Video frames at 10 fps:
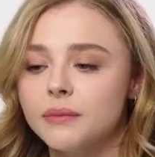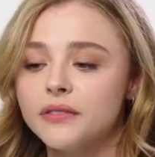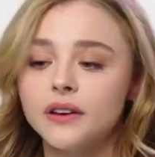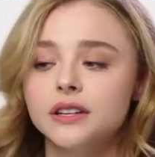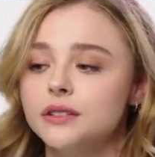it'd
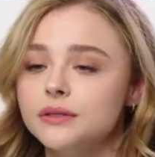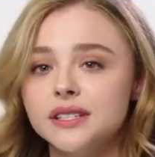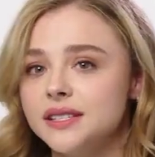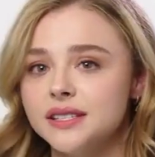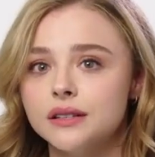be fun to do
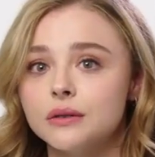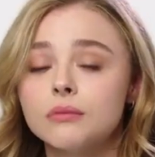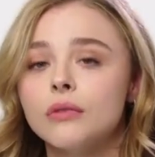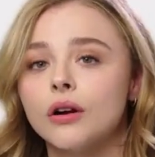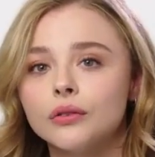DC
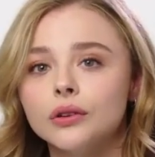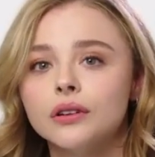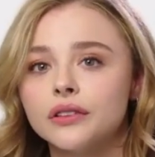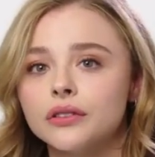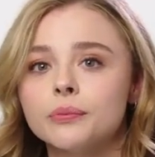or Marvel.
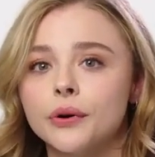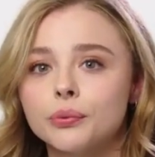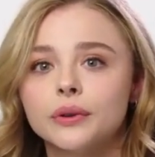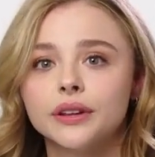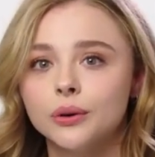I think they're both really